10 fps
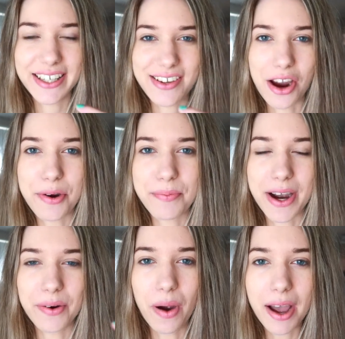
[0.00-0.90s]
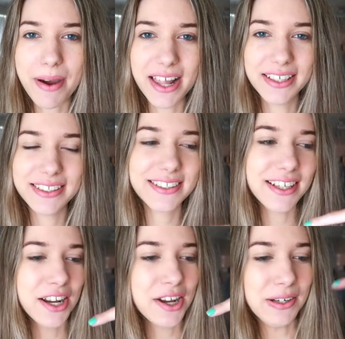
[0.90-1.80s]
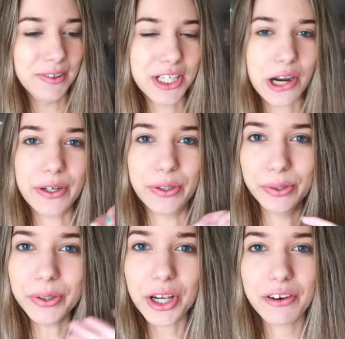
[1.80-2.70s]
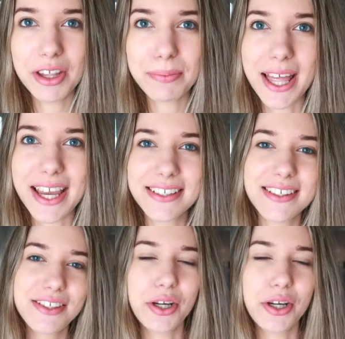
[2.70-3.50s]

So my white balance was going all over the place.